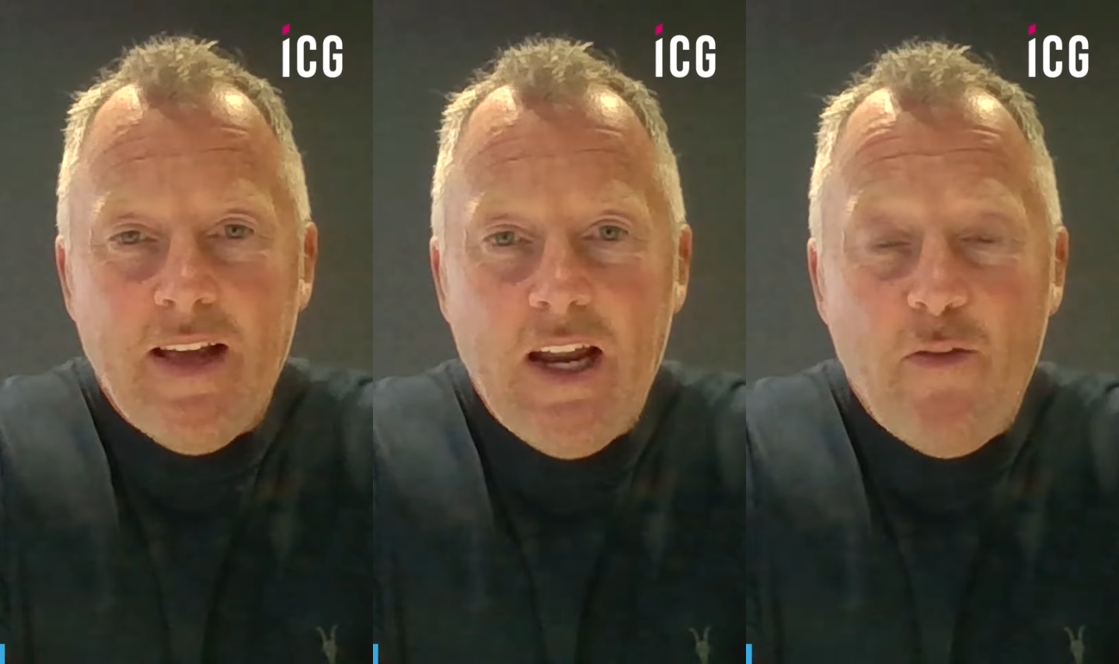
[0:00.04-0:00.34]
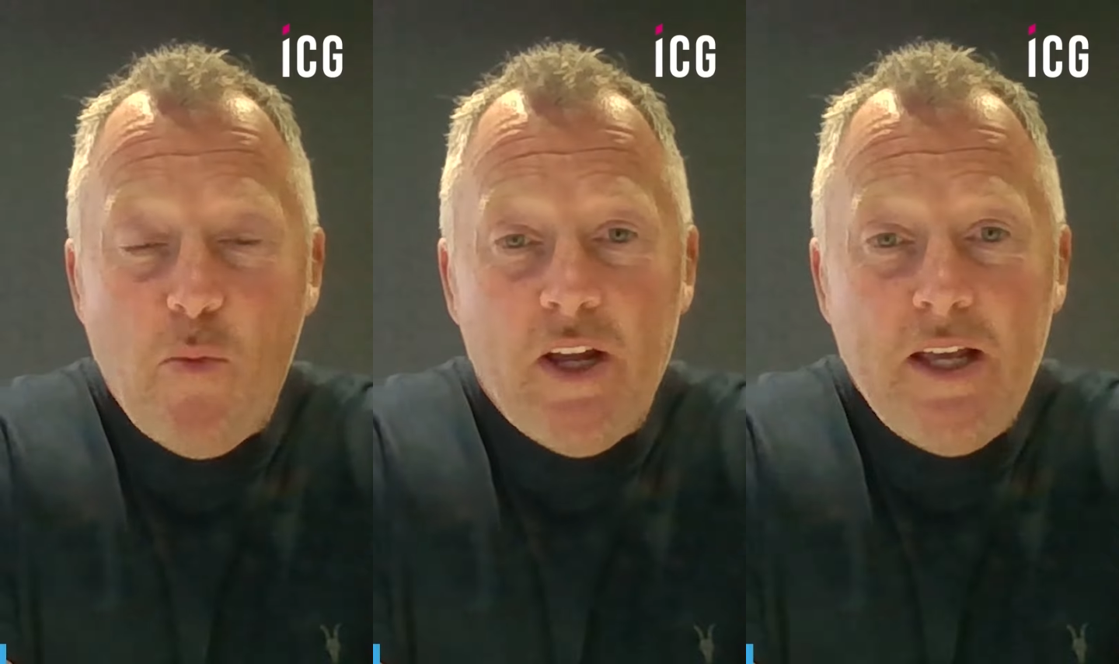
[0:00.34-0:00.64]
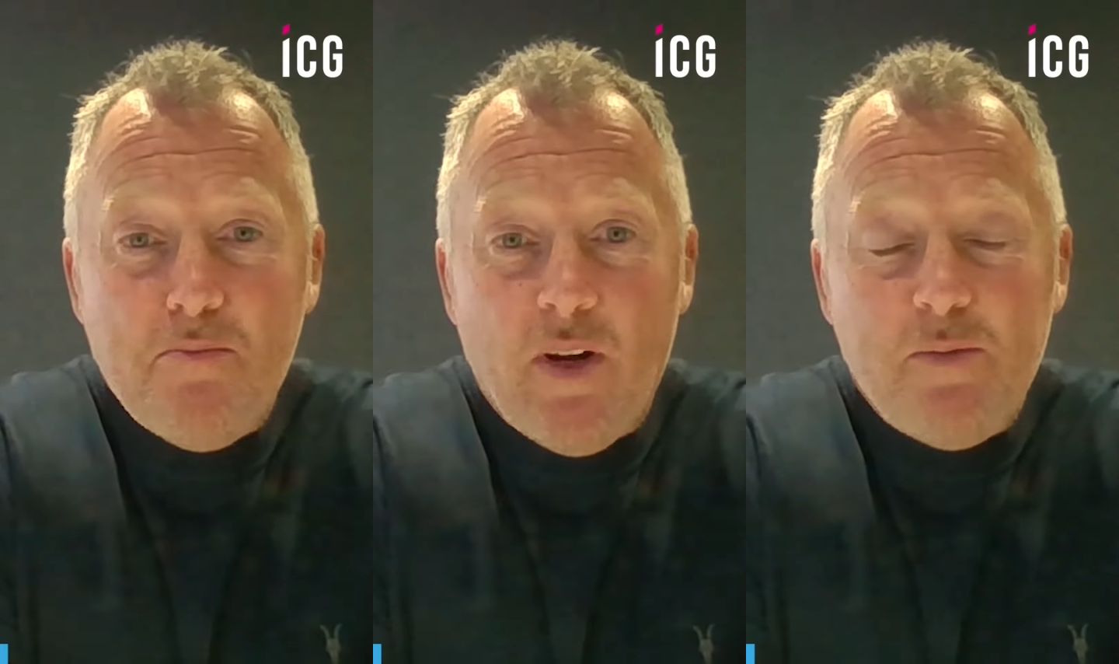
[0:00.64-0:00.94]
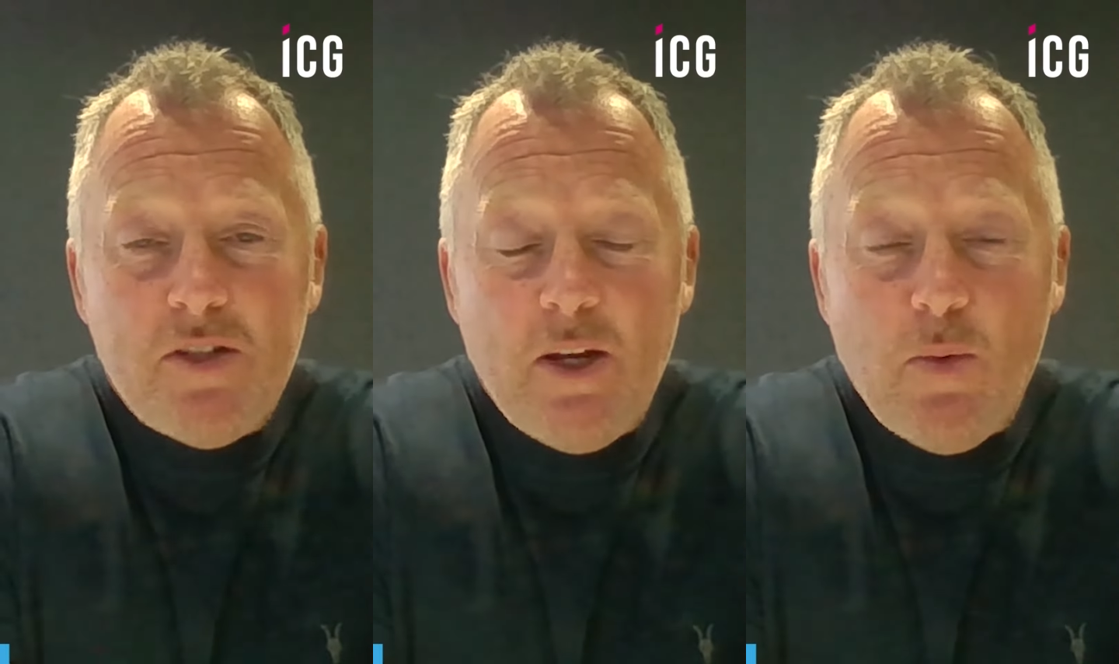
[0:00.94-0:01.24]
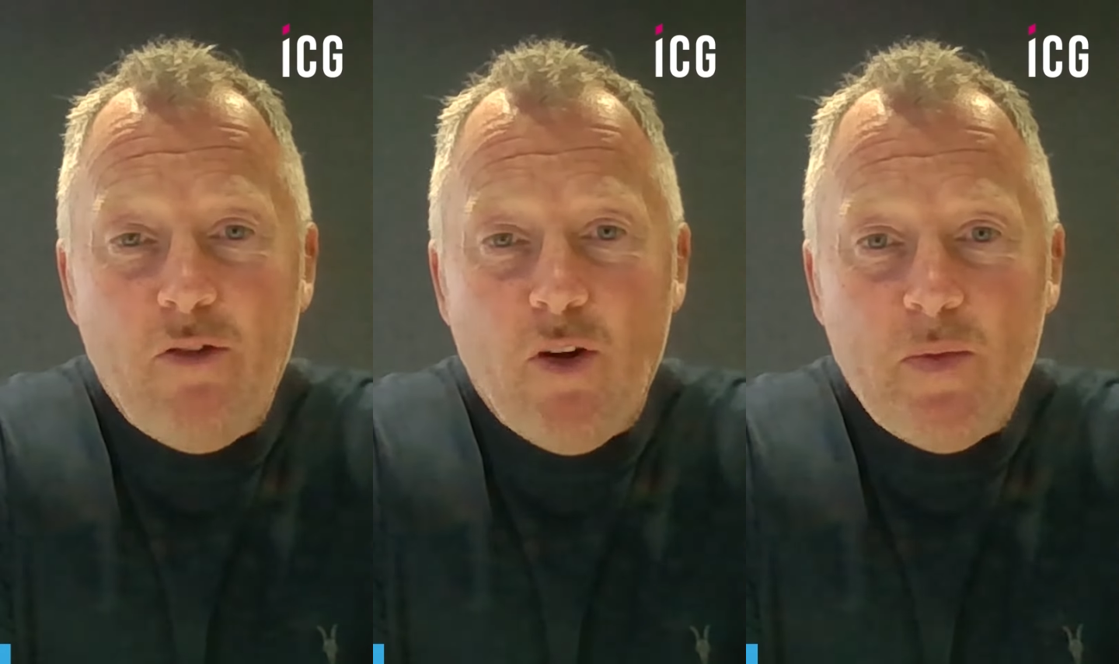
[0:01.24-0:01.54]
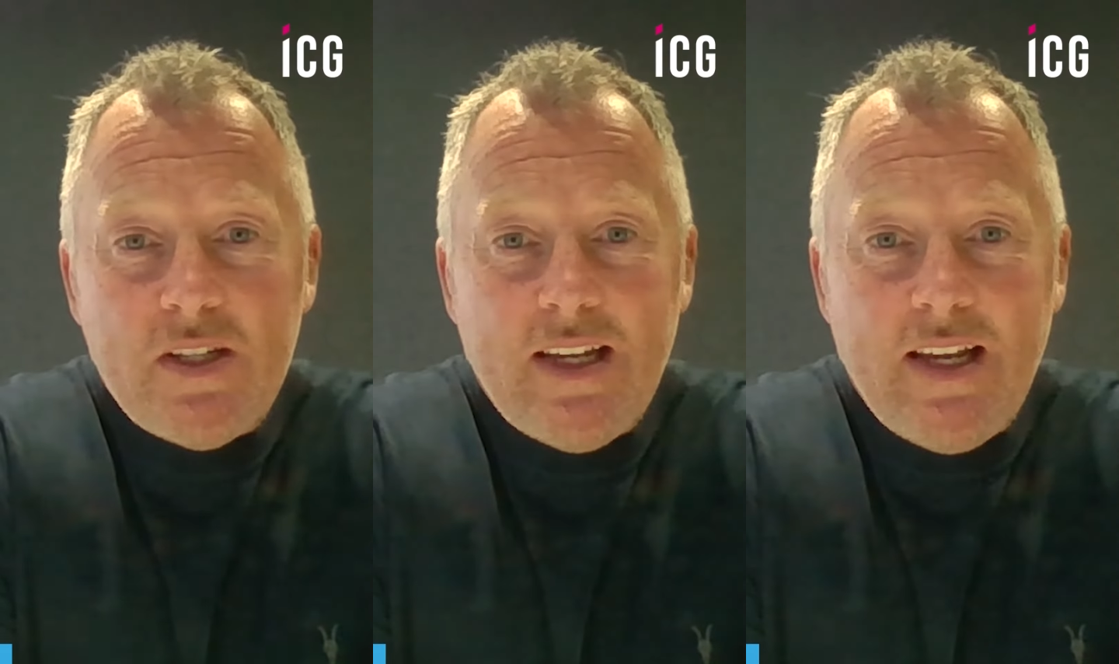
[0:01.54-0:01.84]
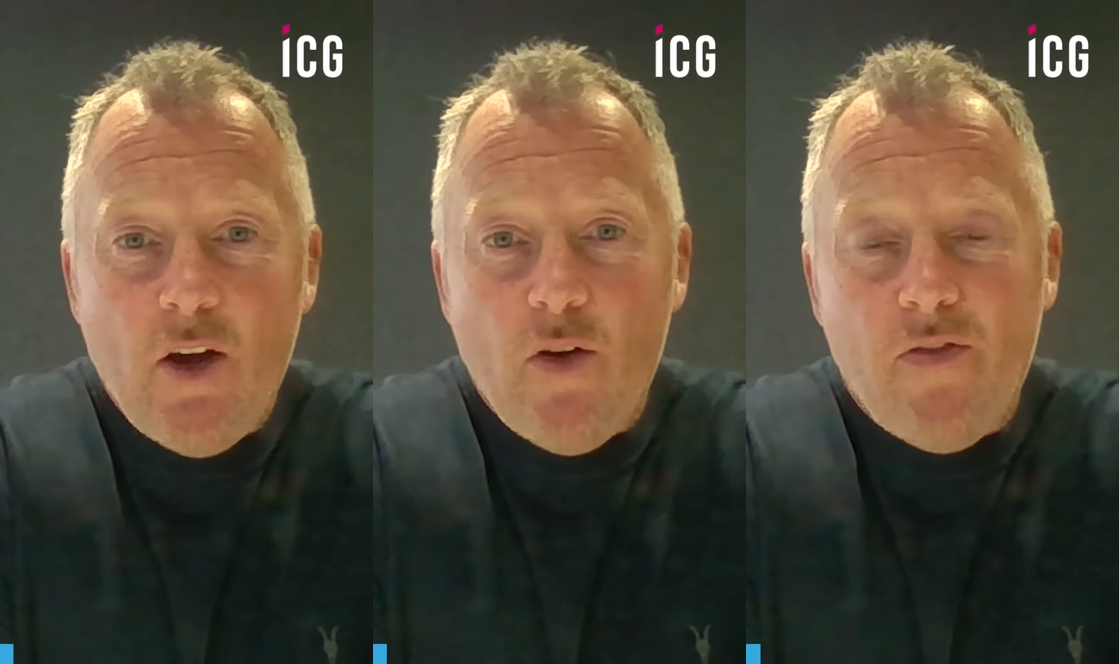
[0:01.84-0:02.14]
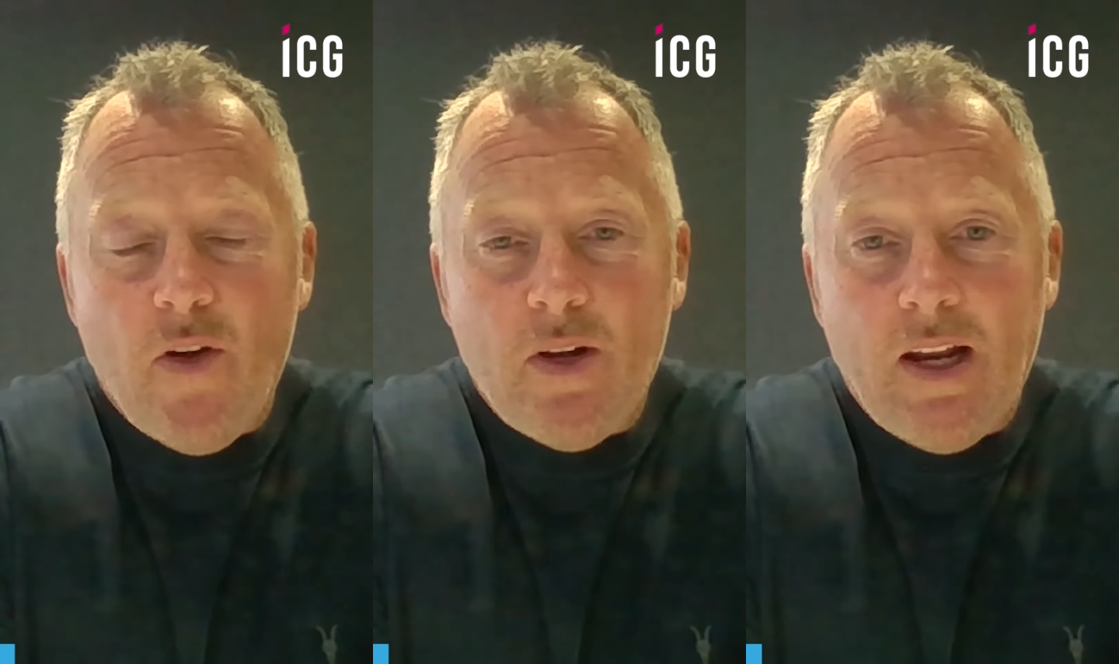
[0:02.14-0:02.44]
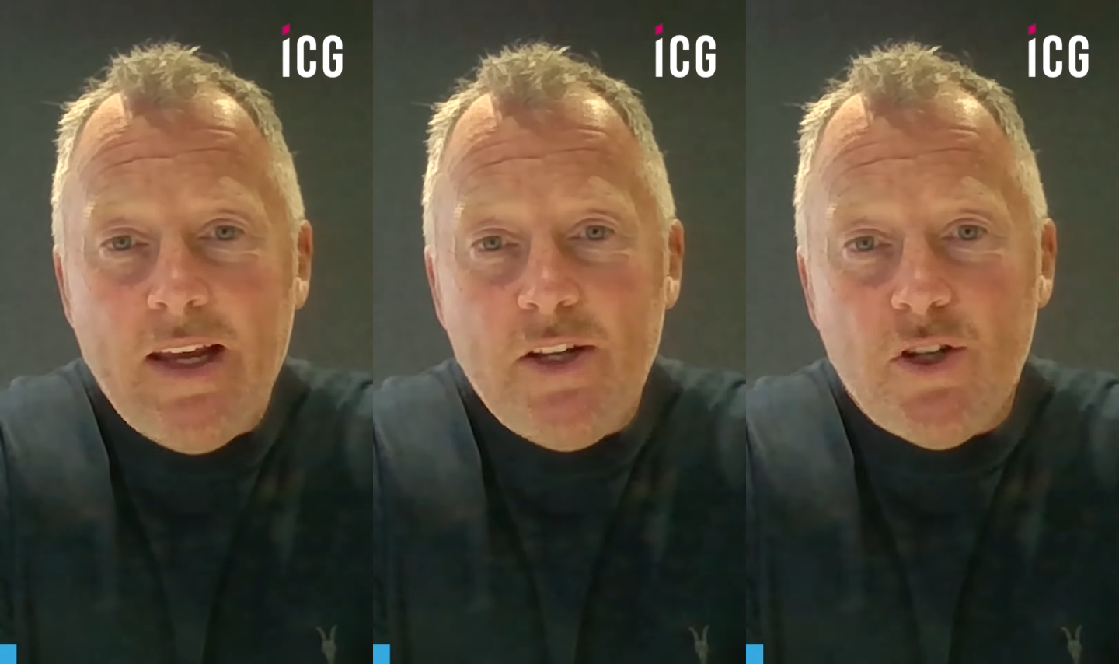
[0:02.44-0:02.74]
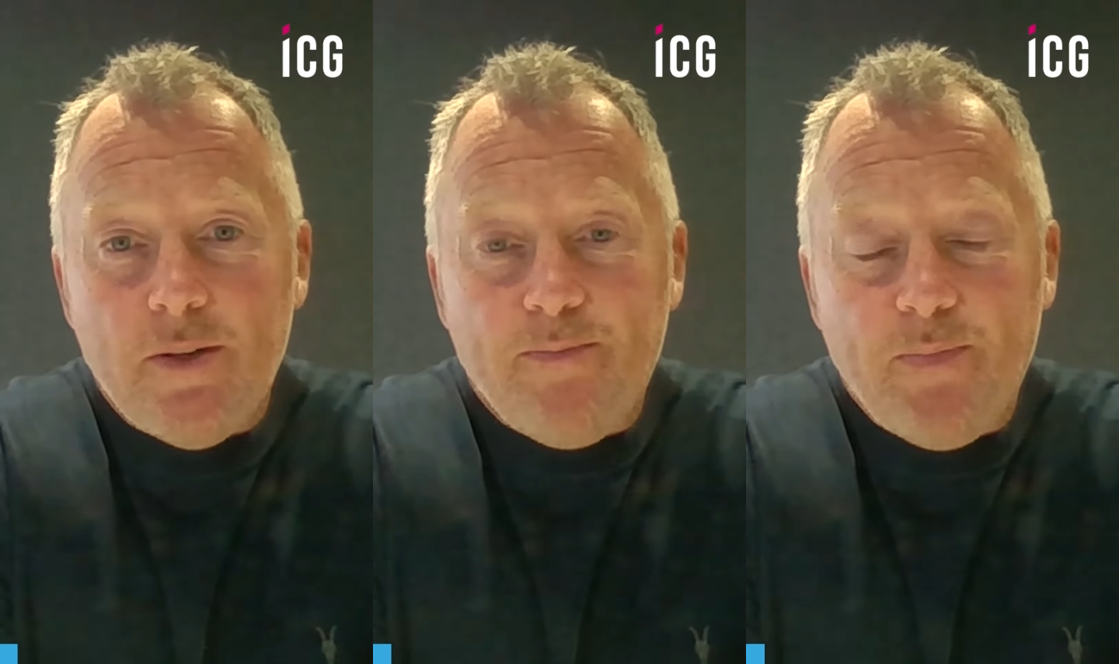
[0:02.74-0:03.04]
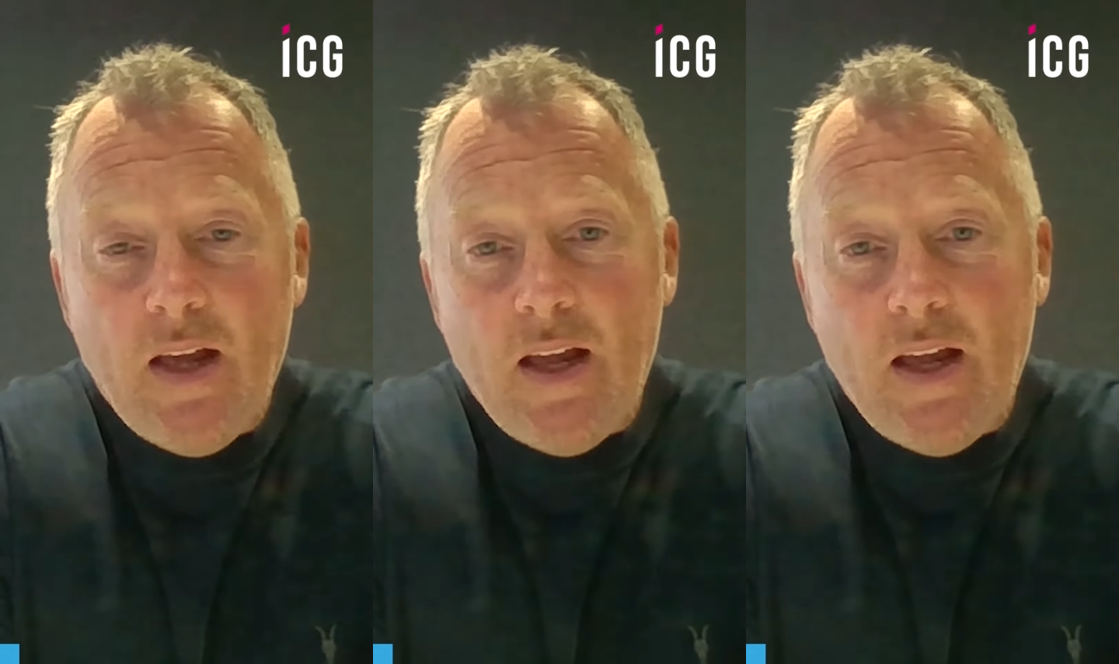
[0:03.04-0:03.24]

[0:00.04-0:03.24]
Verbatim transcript: Hello everybody, my name is Lee Wainwright, I'm the CEO of Focal Agent